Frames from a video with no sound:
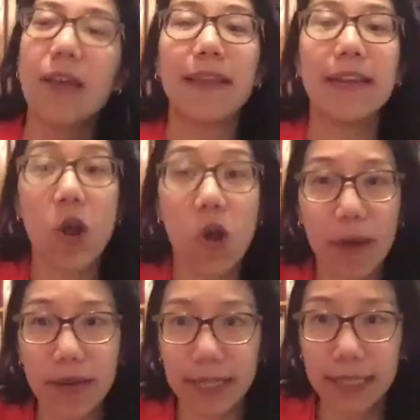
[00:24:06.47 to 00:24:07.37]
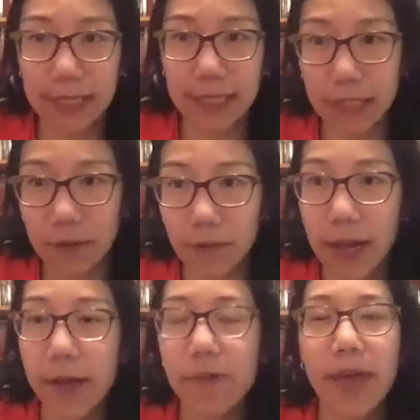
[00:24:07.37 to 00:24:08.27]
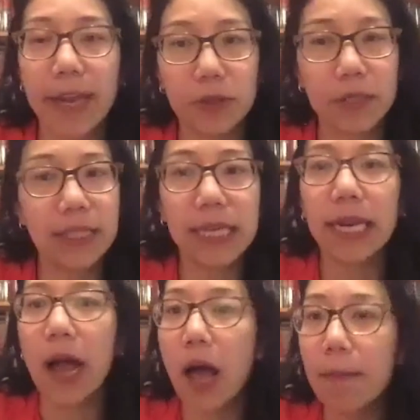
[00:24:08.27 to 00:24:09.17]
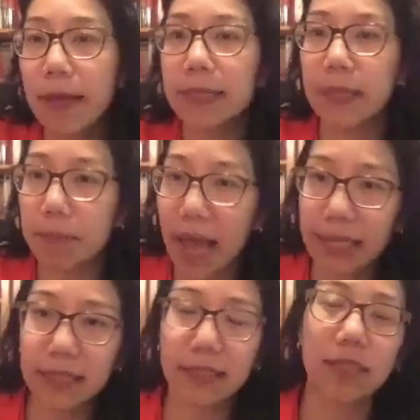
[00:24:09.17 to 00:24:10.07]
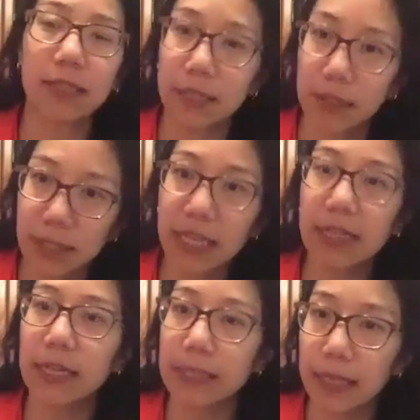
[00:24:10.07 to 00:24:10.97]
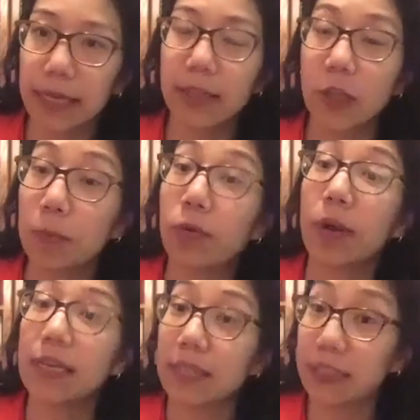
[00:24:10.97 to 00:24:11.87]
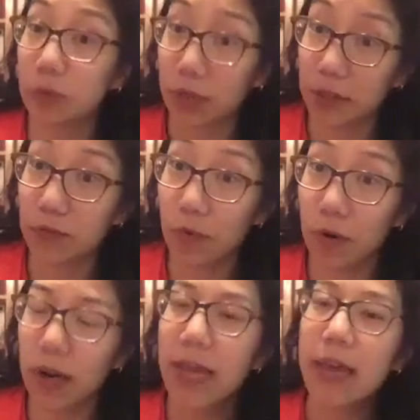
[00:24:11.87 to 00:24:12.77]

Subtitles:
They know about 1965. And you'll see in comments and past sometimes they'll say things like, they'll praise 1924